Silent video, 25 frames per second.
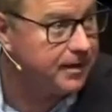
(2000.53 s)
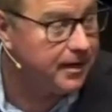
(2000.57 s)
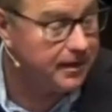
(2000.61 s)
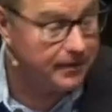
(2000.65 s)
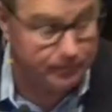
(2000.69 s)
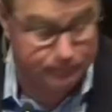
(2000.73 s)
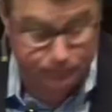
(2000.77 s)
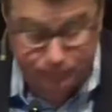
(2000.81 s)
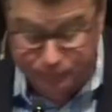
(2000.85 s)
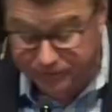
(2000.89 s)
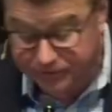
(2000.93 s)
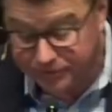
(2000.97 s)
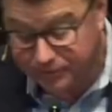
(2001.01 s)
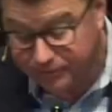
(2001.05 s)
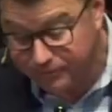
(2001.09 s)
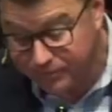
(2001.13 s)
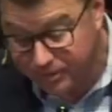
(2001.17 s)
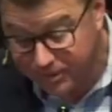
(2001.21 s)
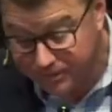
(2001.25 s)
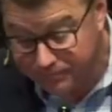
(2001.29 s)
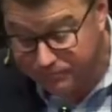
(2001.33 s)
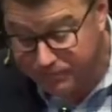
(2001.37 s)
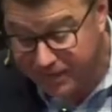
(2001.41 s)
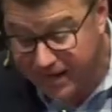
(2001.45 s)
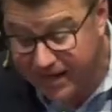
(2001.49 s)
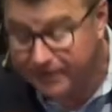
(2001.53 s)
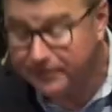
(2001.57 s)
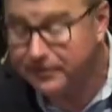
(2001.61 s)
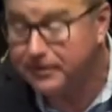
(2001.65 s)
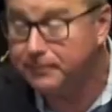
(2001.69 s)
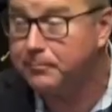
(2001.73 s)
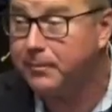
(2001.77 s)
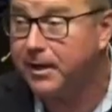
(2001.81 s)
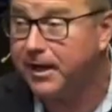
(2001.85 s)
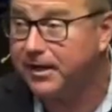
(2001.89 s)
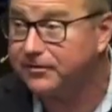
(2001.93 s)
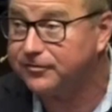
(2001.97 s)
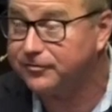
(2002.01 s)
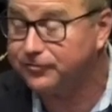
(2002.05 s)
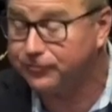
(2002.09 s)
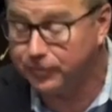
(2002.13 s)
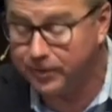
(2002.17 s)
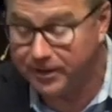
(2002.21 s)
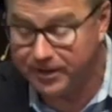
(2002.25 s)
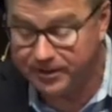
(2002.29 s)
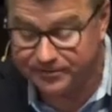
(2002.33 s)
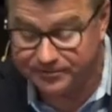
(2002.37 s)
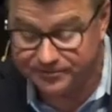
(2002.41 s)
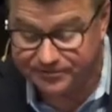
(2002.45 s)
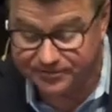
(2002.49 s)
I didn't put here, but abandoned by his
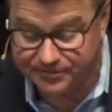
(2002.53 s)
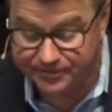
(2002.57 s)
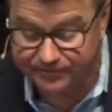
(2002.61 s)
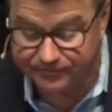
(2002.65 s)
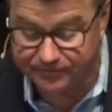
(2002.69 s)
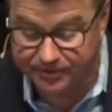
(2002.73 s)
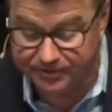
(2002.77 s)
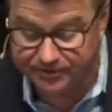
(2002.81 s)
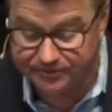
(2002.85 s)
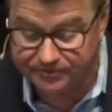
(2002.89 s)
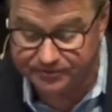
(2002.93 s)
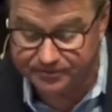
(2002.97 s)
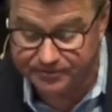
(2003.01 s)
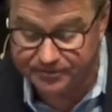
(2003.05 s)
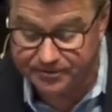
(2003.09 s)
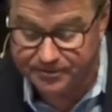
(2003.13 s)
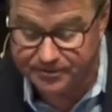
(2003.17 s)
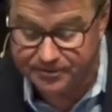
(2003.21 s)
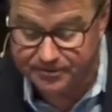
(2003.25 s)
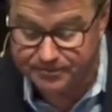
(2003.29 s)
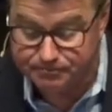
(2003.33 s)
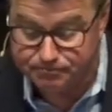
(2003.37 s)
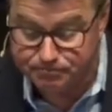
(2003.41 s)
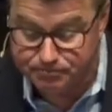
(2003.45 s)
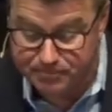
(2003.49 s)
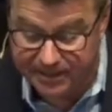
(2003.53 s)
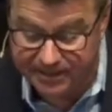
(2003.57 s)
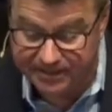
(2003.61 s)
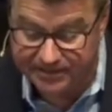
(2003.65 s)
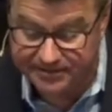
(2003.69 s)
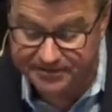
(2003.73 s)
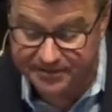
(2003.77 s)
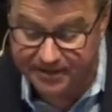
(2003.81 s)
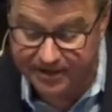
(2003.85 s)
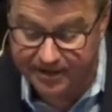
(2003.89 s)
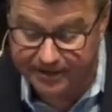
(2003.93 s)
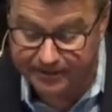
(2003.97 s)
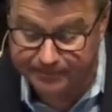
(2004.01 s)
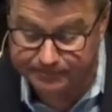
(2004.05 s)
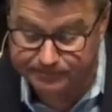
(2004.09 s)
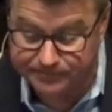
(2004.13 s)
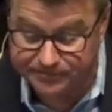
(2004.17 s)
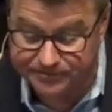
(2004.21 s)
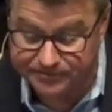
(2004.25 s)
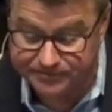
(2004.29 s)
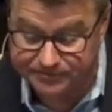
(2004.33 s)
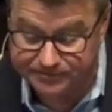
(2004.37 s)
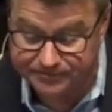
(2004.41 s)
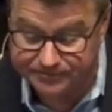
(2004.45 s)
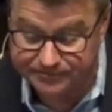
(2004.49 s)
friends, even many
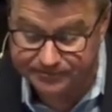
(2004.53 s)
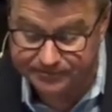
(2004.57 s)
times.